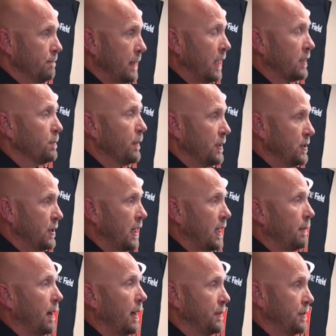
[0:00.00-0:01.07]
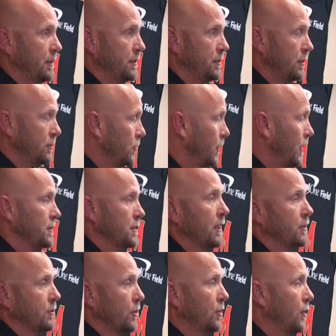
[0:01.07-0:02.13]
That's my job. Obviously, this situation
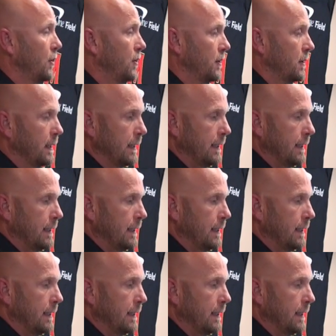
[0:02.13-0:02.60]
has occurred.